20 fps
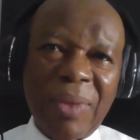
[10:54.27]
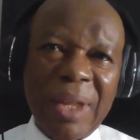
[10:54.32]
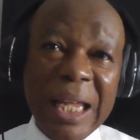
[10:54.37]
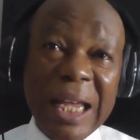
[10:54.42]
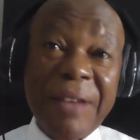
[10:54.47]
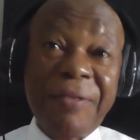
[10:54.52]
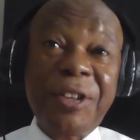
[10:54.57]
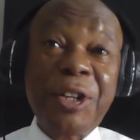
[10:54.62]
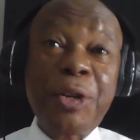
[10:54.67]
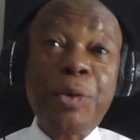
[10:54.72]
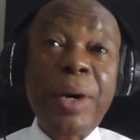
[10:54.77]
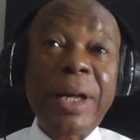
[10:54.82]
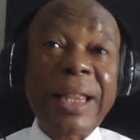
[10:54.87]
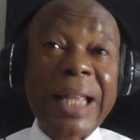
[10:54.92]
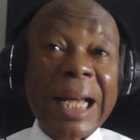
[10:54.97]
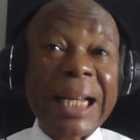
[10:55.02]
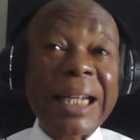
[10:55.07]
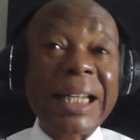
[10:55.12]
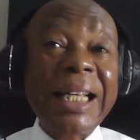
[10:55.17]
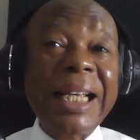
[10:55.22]
if it were
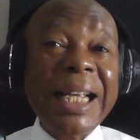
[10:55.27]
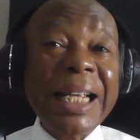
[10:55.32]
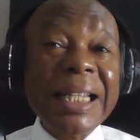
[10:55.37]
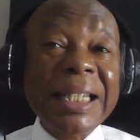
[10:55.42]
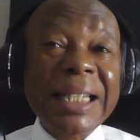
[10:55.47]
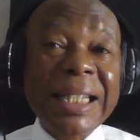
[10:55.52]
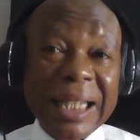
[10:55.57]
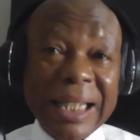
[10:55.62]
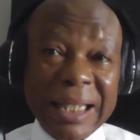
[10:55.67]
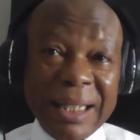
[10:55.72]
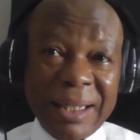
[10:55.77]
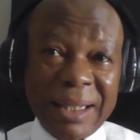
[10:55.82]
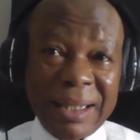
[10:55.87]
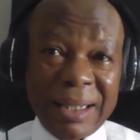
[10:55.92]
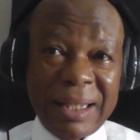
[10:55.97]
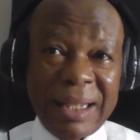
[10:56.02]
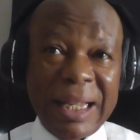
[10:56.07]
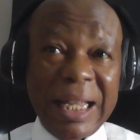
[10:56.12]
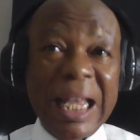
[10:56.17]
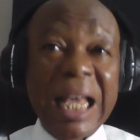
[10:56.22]
that easy,
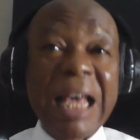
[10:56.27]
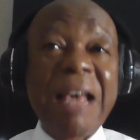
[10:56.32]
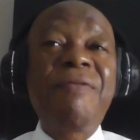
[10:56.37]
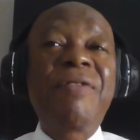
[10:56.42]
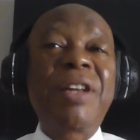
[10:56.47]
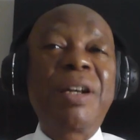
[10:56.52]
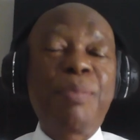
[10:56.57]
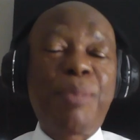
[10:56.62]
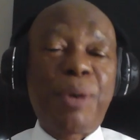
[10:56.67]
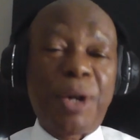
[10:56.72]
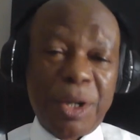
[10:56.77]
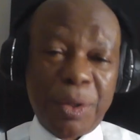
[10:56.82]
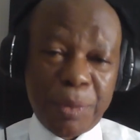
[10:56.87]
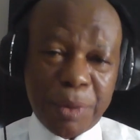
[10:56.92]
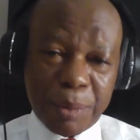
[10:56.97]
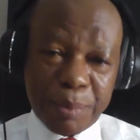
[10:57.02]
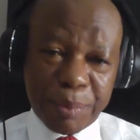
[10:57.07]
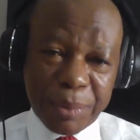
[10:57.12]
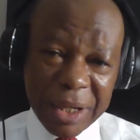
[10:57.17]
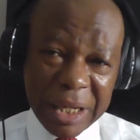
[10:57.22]
everybody
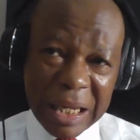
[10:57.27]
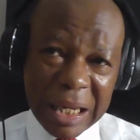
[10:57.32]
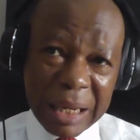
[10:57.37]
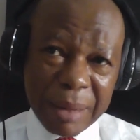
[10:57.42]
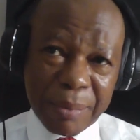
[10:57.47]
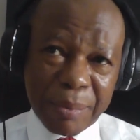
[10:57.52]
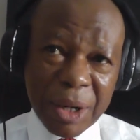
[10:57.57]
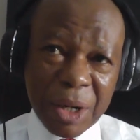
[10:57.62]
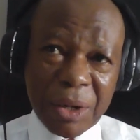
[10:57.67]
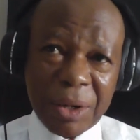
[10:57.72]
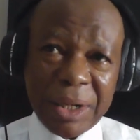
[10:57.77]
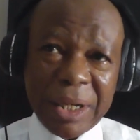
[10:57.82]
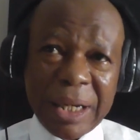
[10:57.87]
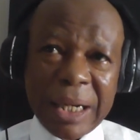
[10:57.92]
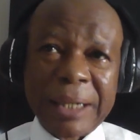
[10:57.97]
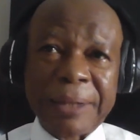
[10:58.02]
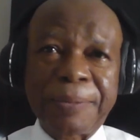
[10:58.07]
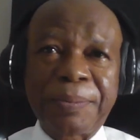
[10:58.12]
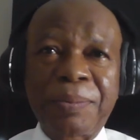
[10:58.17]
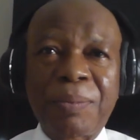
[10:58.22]
would be a millionaire.
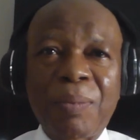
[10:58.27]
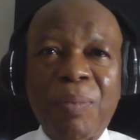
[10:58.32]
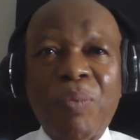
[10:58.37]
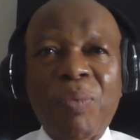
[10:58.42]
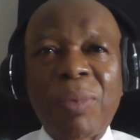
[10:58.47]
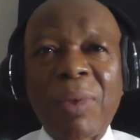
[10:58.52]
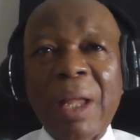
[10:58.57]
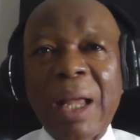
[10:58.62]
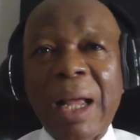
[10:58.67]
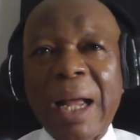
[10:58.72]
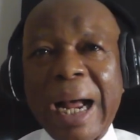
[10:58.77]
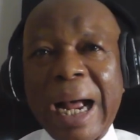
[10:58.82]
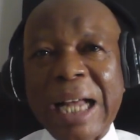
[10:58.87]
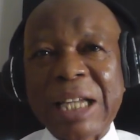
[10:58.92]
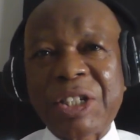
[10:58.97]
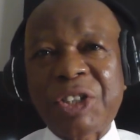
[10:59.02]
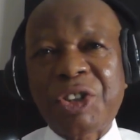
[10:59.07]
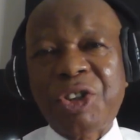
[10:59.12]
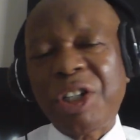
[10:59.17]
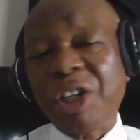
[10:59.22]

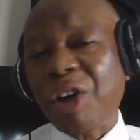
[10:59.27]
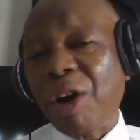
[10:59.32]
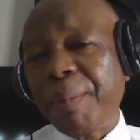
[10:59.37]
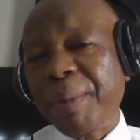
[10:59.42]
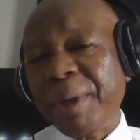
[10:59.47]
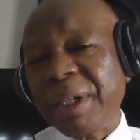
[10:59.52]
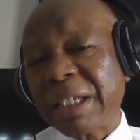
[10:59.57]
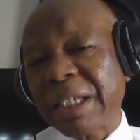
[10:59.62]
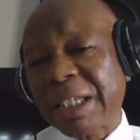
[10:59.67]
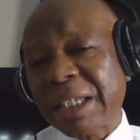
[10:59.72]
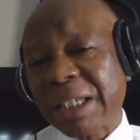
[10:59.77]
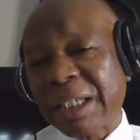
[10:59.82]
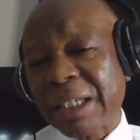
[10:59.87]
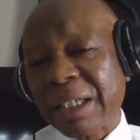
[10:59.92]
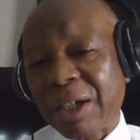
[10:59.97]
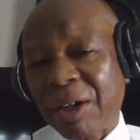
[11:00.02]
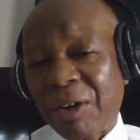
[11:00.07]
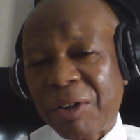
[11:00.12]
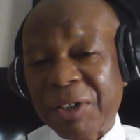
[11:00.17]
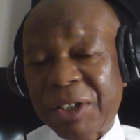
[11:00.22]
As Tony Robbins
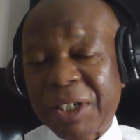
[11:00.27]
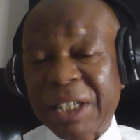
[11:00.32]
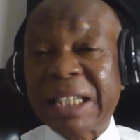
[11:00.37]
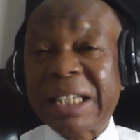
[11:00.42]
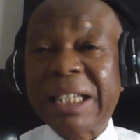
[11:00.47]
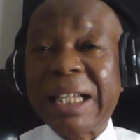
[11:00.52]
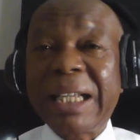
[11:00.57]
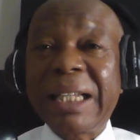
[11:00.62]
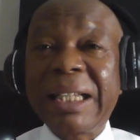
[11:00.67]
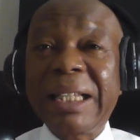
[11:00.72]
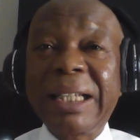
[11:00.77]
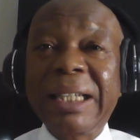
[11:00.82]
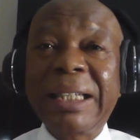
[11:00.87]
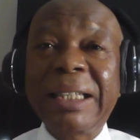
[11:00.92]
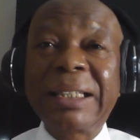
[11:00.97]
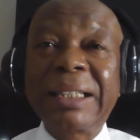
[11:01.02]
consistently